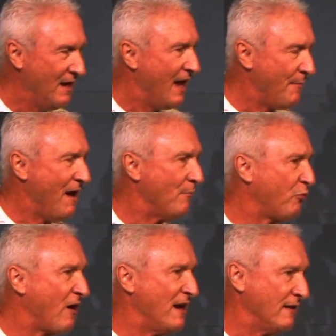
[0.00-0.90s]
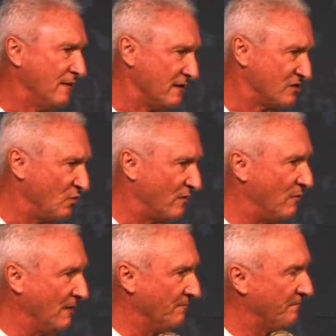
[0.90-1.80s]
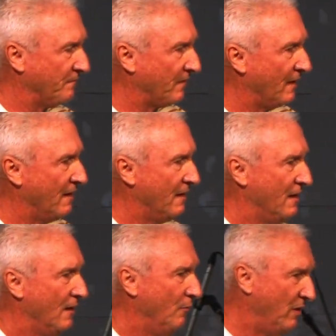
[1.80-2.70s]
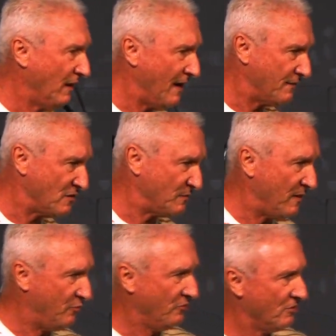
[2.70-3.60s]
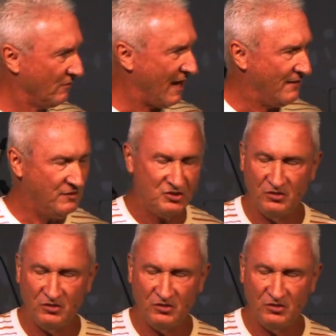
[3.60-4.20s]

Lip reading: How about praying this with me? Pick out those people in your life that